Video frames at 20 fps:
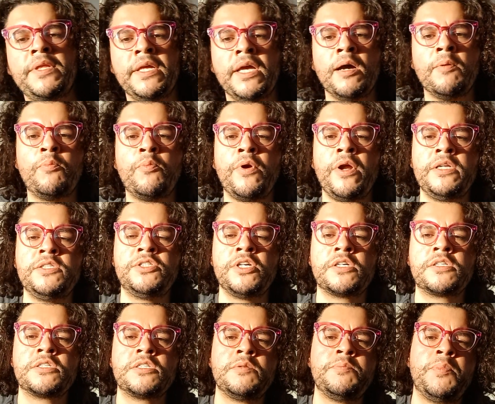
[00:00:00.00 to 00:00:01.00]
the upright
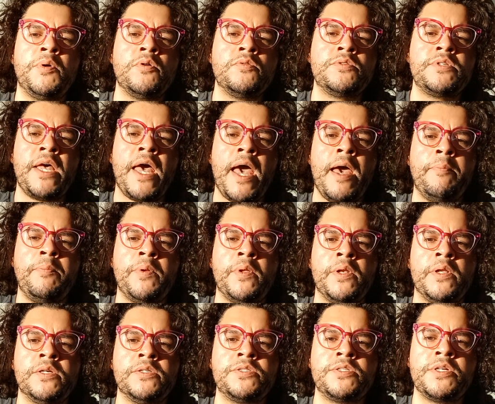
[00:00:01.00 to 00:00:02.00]
juxtapose
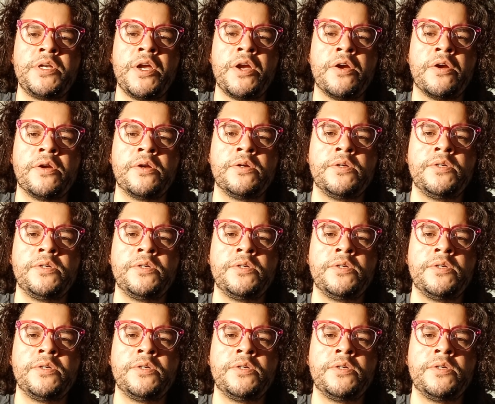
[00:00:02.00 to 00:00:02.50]
happiness here.